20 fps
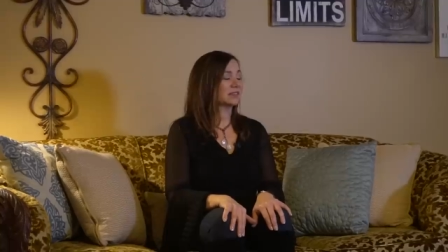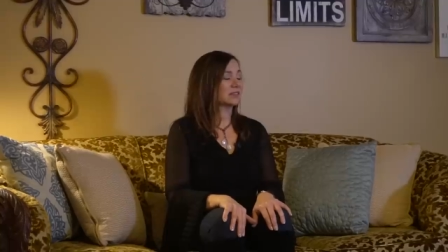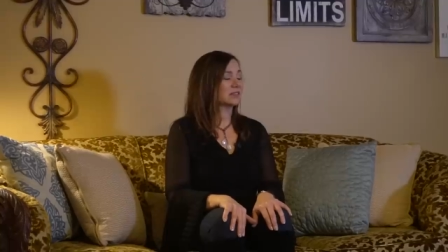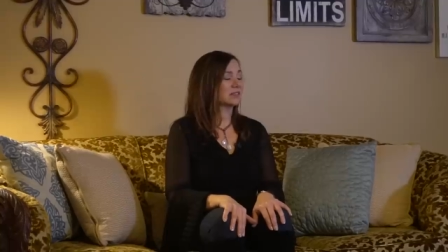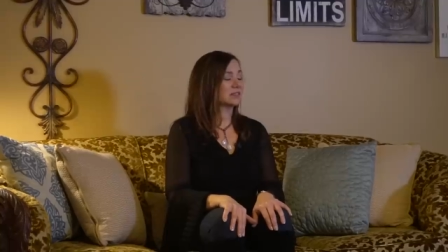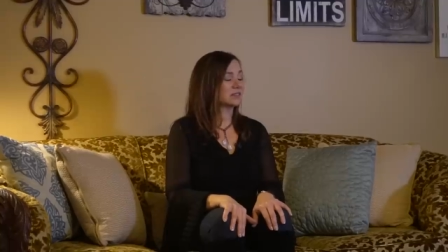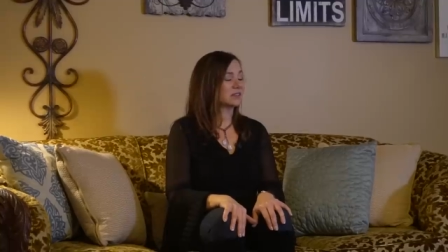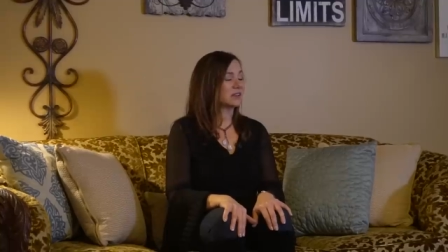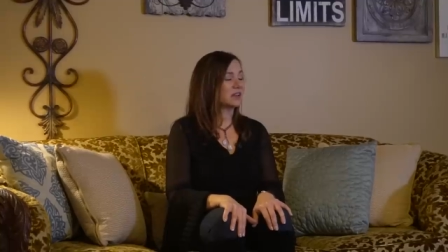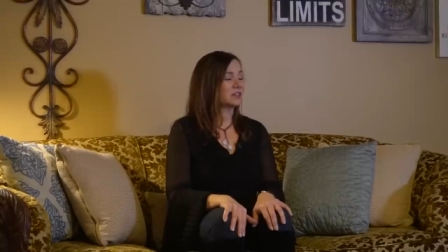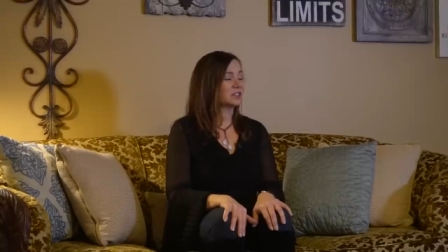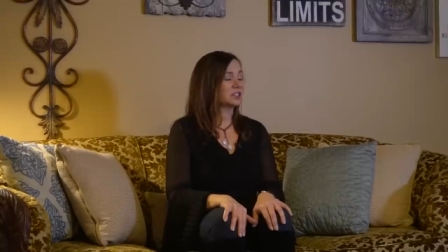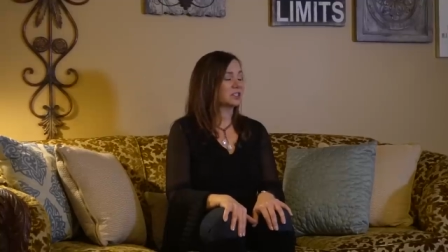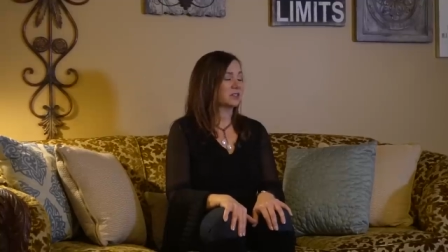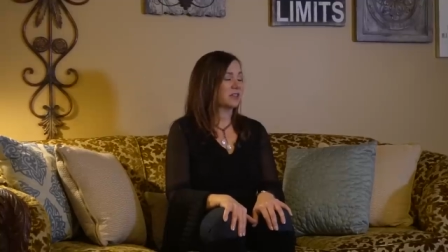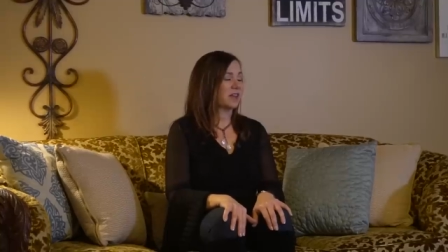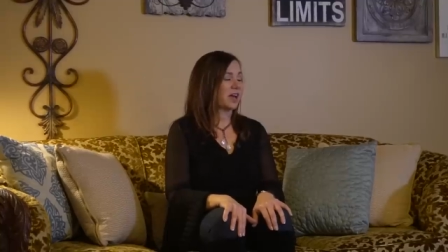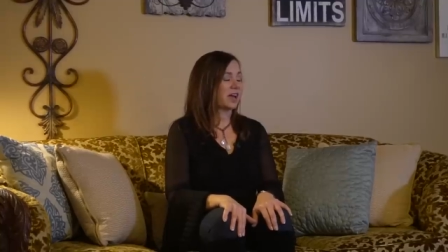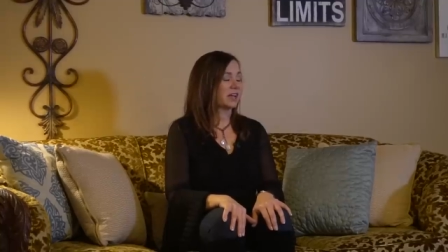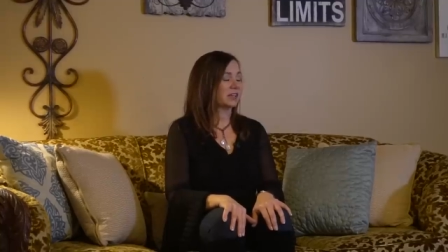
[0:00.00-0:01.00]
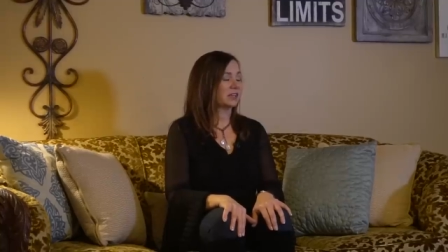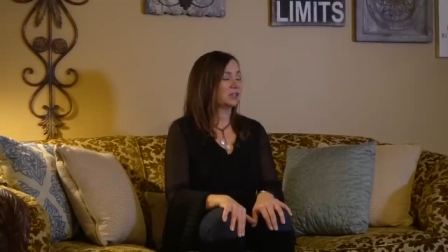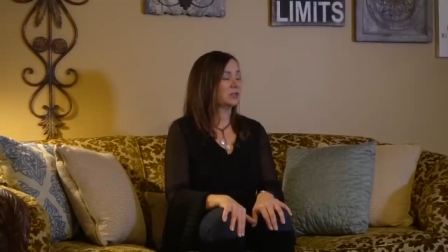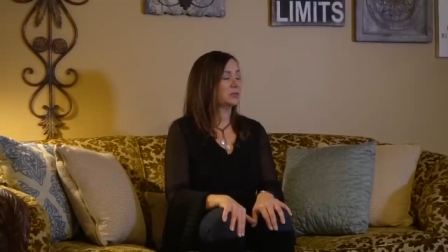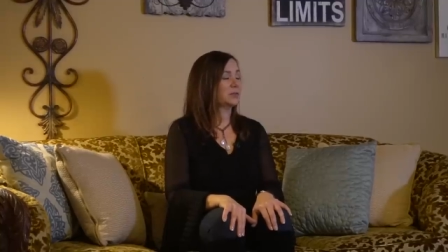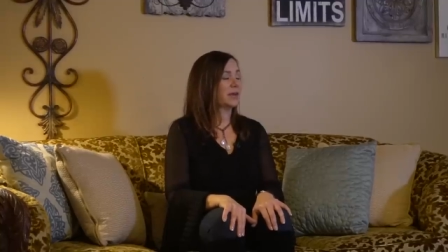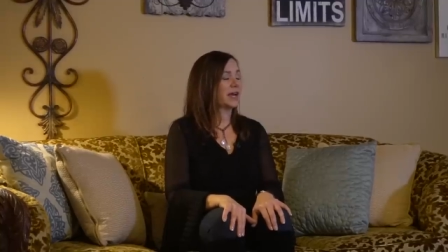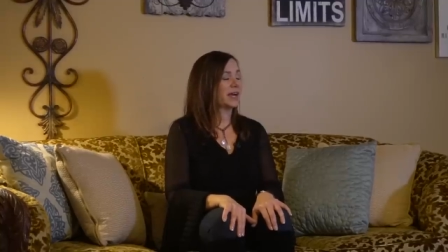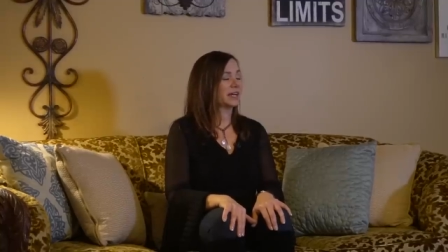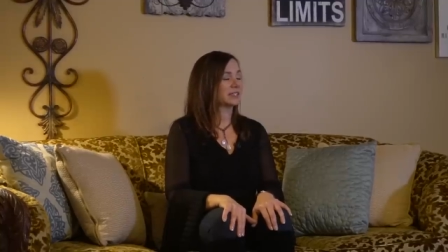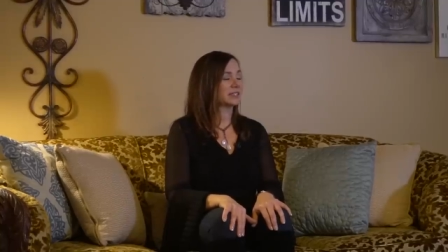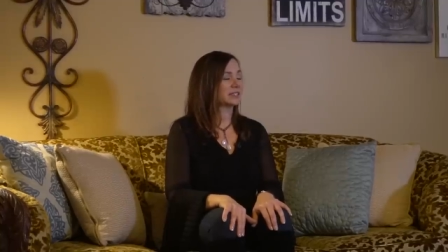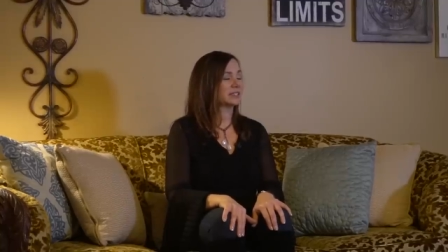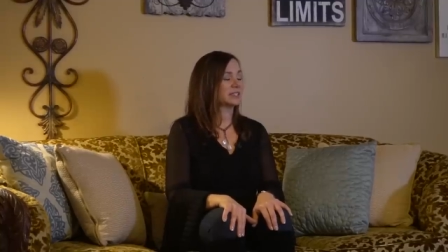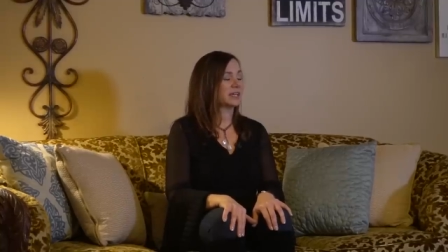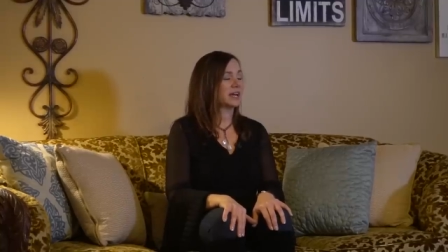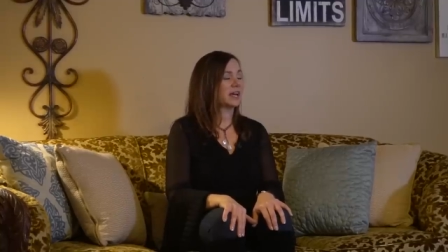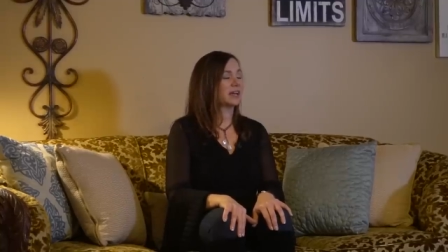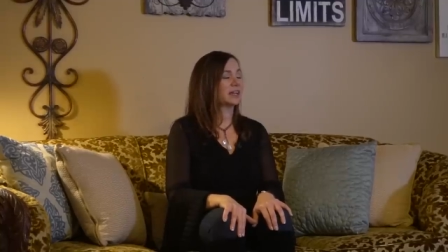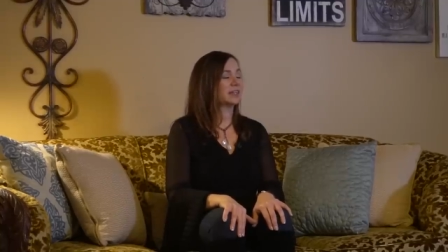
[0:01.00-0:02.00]
such that you
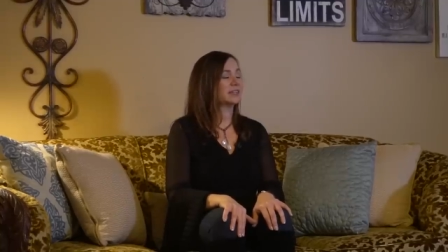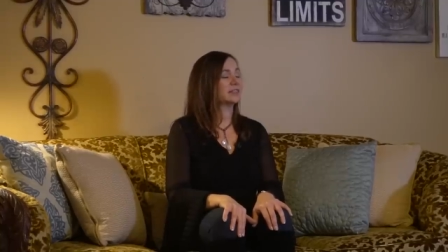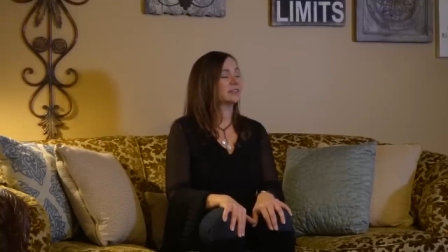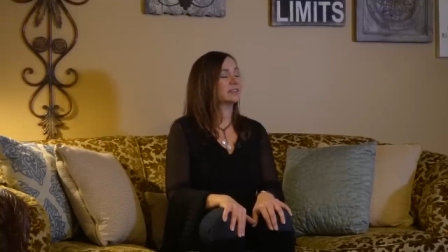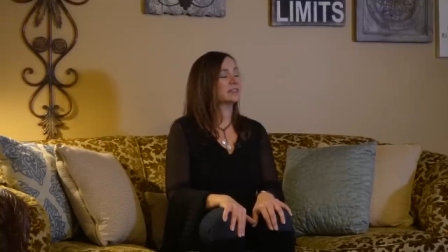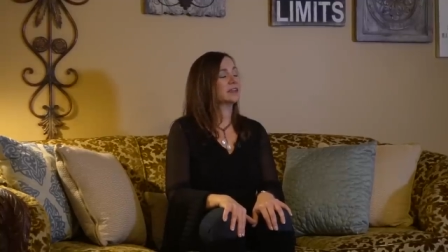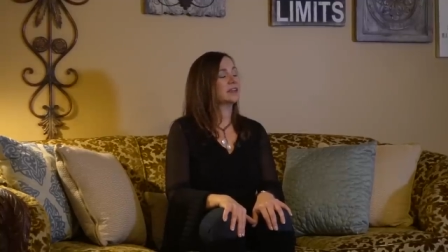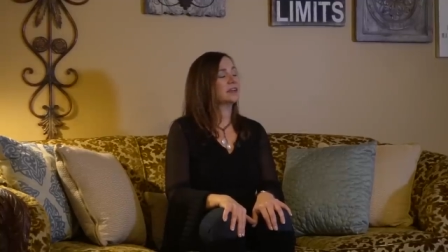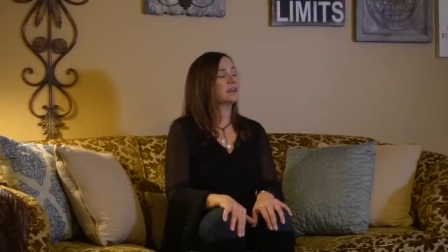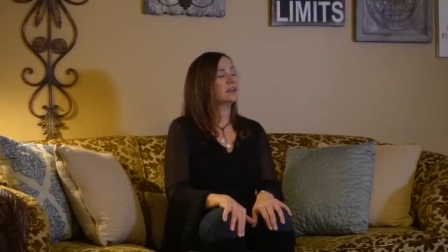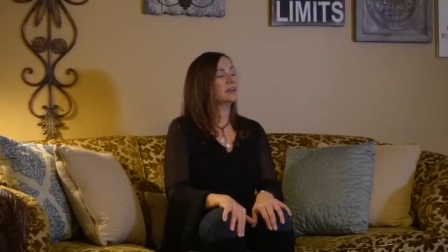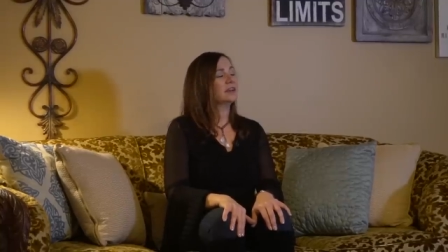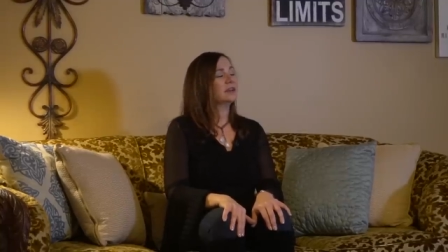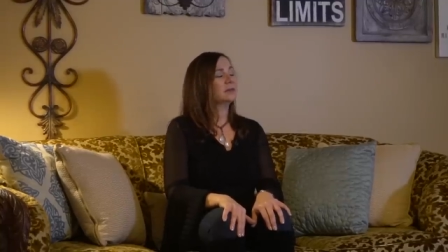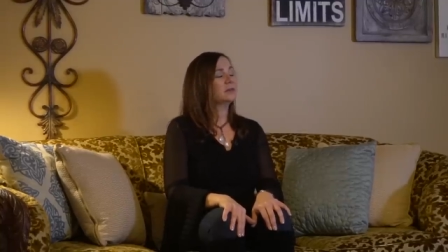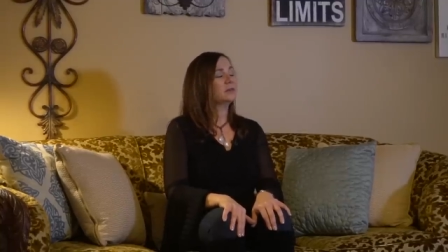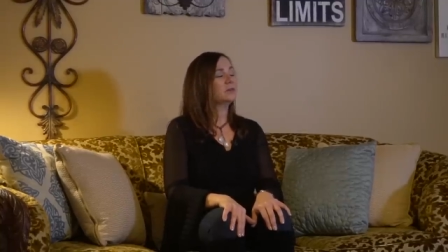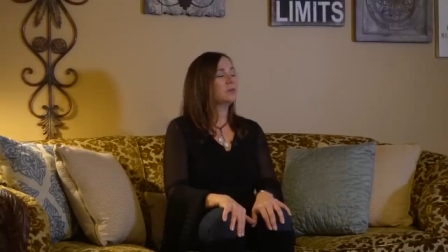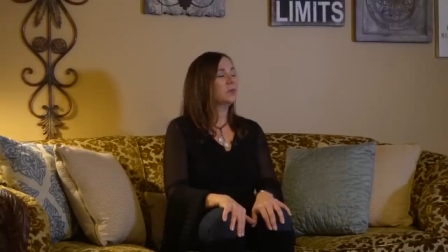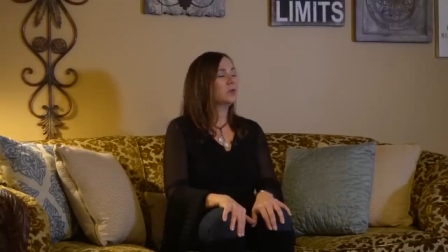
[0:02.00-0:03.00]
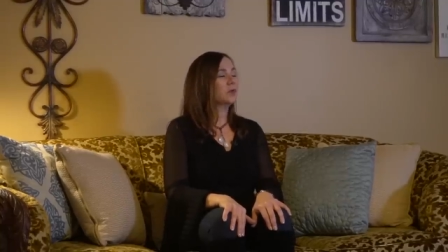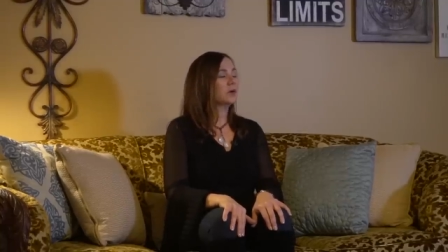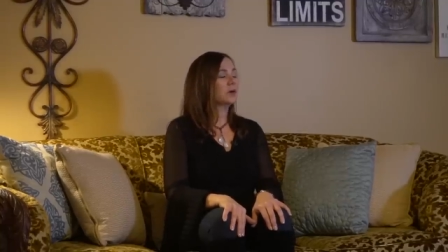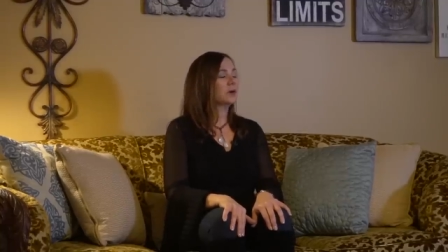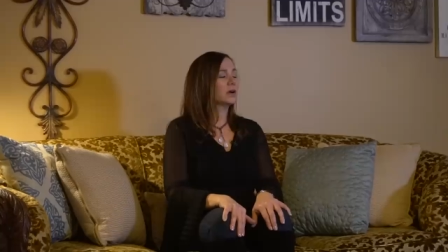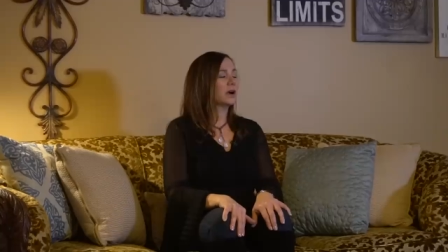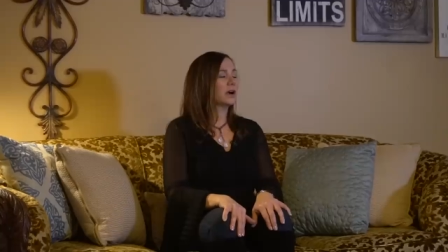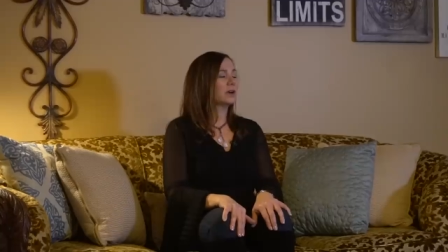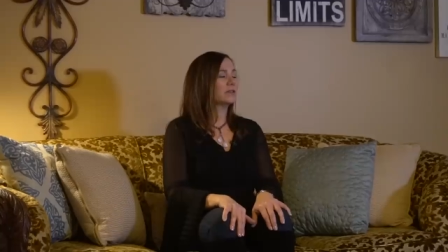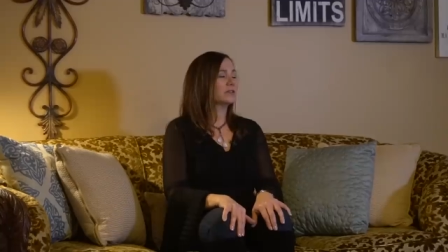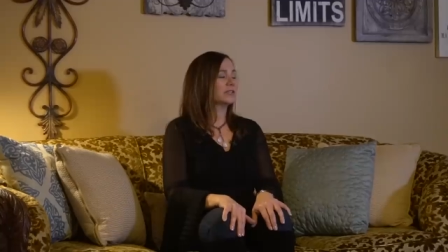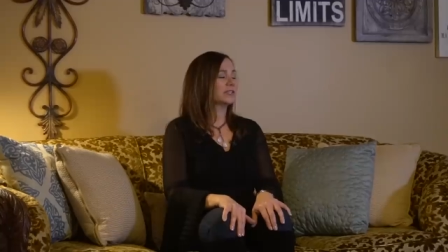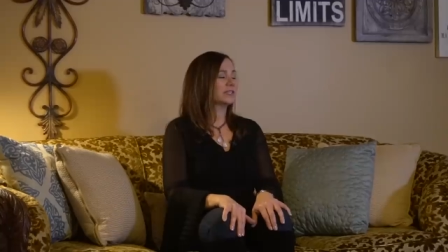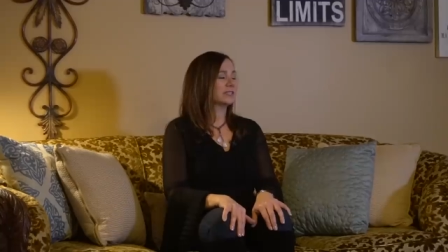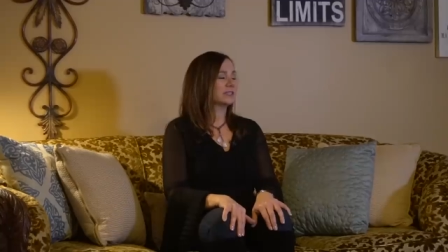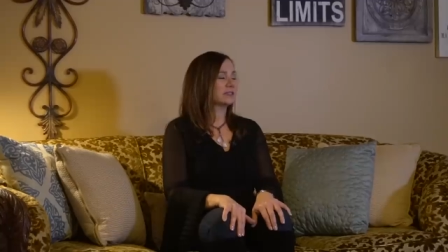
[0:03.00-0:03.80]
magnetize more of its